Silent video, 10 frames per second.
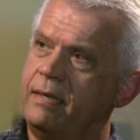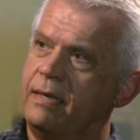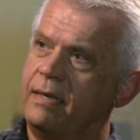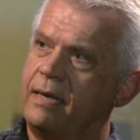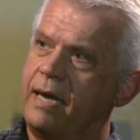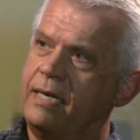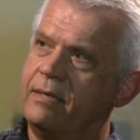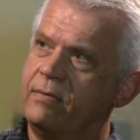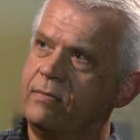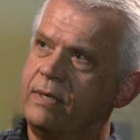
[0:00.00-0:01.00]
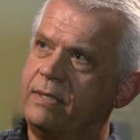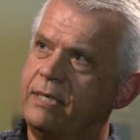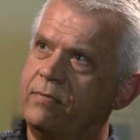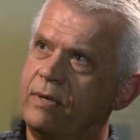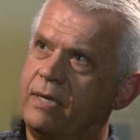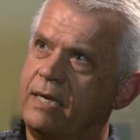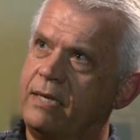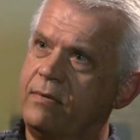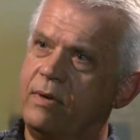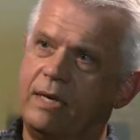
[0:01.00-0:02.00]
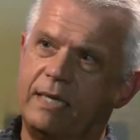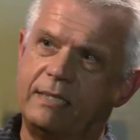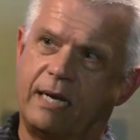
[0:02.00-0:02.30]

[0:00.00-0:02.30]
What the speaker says: I didn't really realize